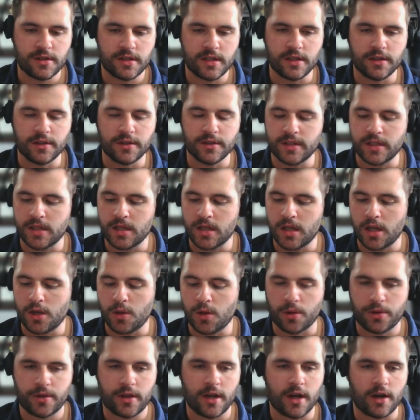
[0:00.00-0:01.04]
Seals in
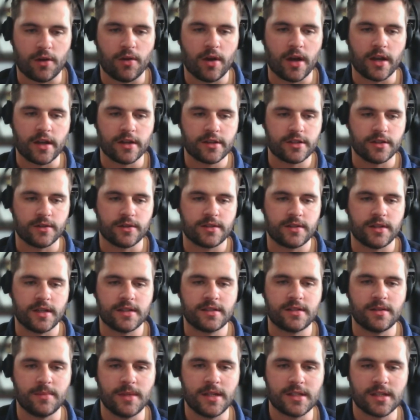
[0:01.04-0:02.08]
North Carolina, so it's
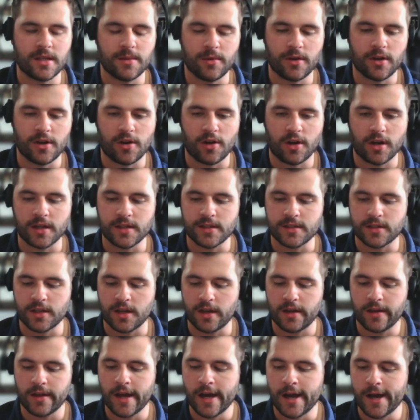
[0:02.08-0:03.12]
nice to meet someone in
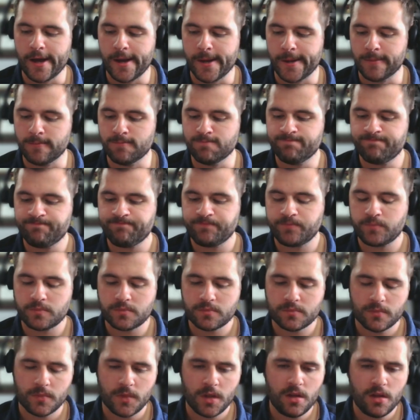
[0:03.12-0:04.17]
Arkansas.
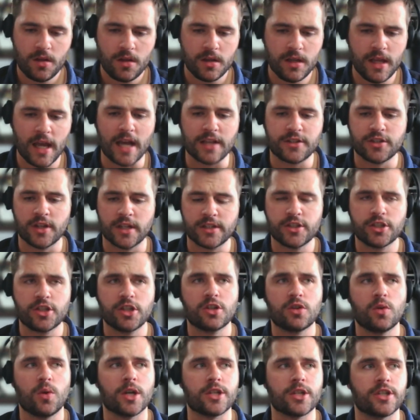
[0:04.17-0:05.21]
Yeah, so that's a
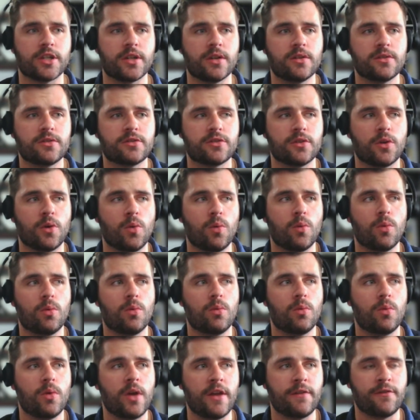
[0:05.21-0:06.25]
good question. So
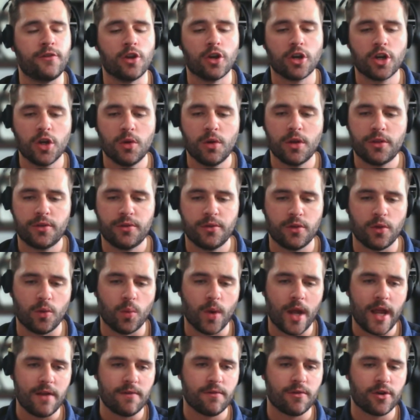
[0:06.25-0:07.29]
if you're going through the
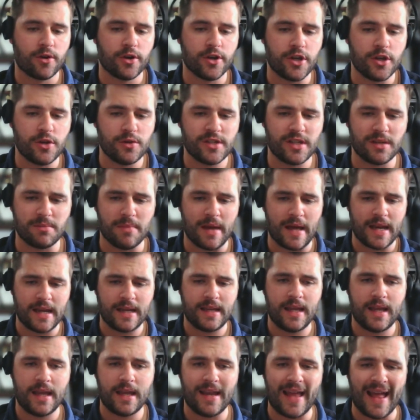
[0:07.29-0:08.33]
waiver using
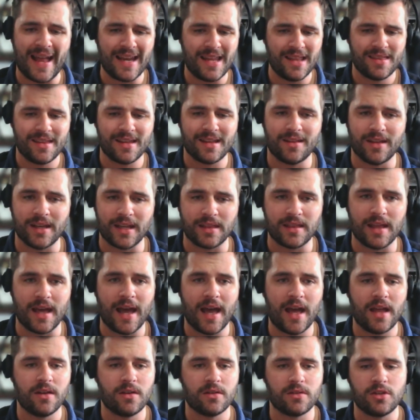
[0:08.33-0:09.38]
Medicaid, anything like
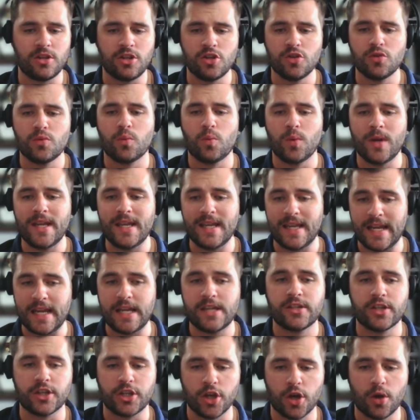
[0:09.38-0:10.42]
that, we
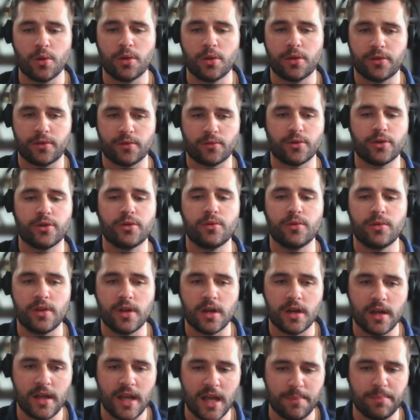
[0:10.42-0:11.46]
need to go through
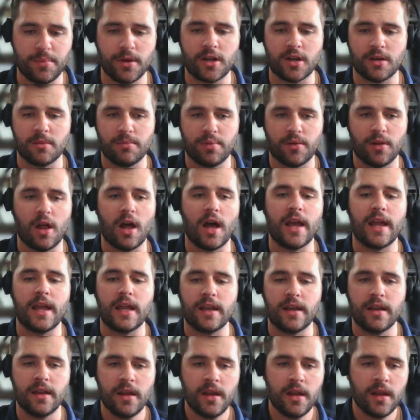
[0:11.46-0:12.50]
the HIPAA
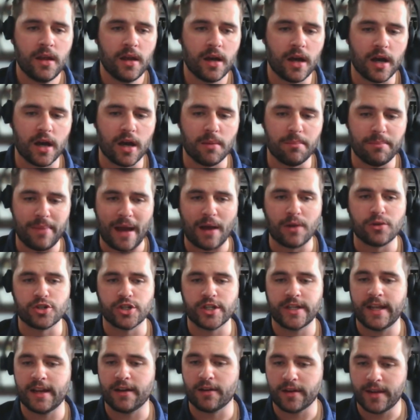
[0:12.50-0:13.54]
compliant
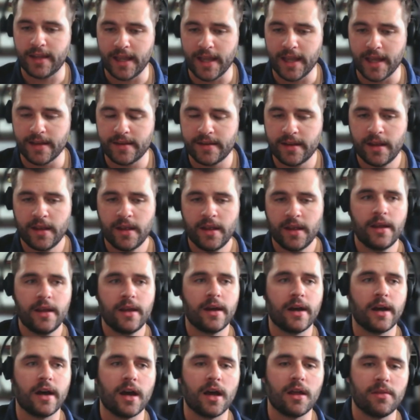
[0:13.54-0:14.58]
Boundary Care Kit.
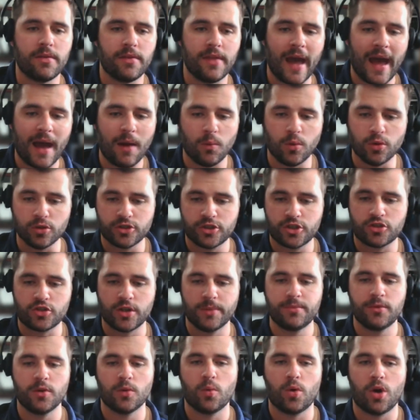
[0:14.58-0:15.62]
That will
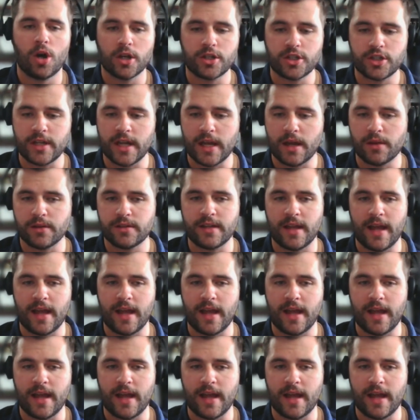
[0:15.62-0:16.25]
strip the watch down